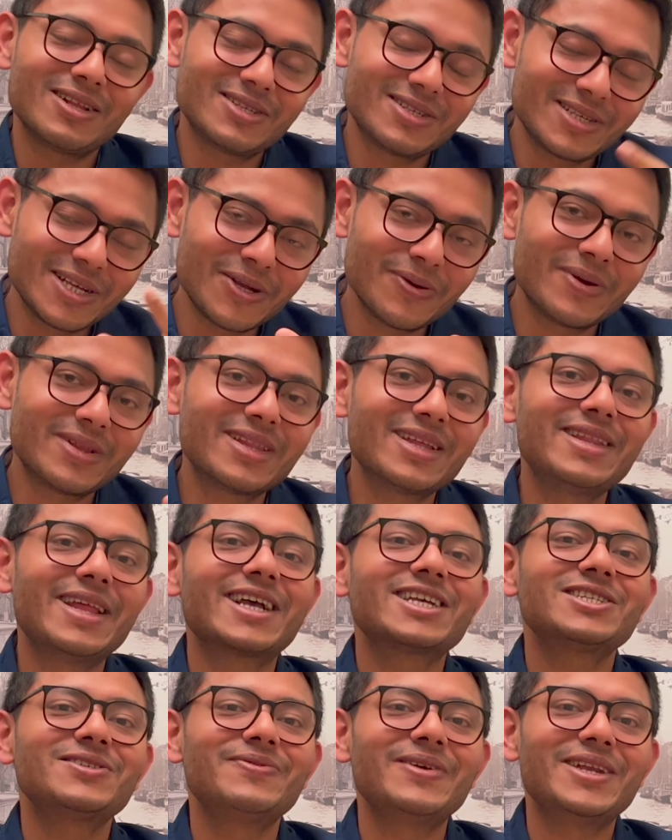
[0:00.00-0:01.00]
see you in the
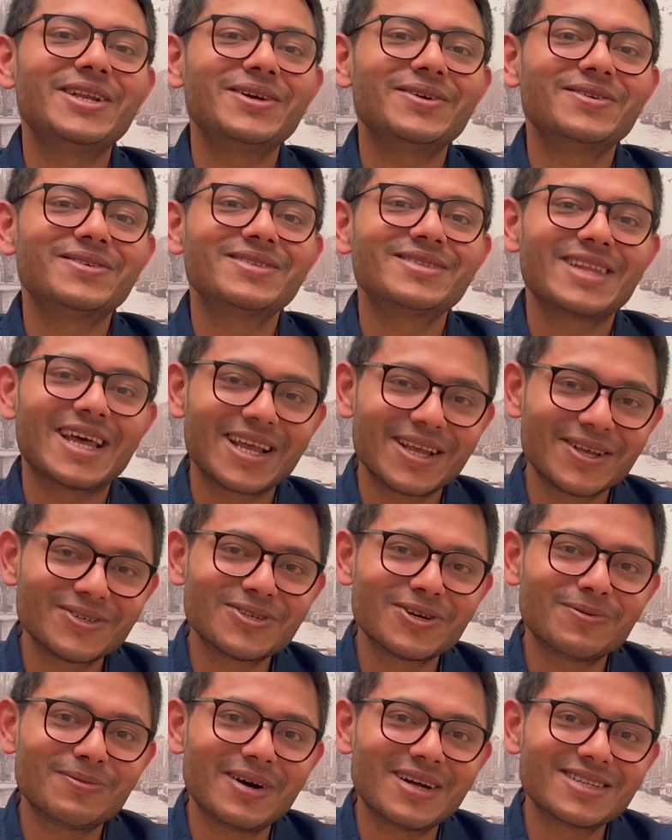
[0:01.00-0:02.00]
next video. Thank you
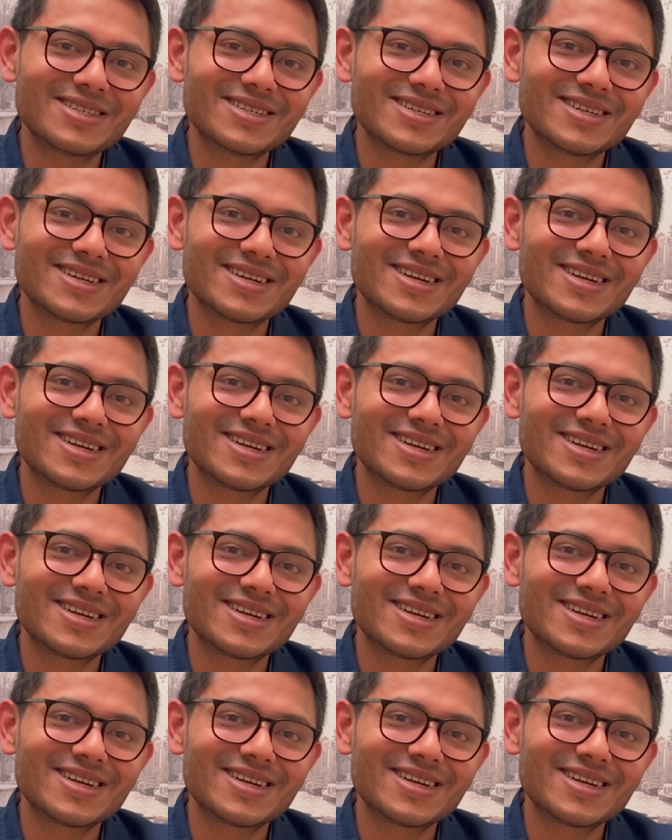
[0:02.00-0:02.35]
so much.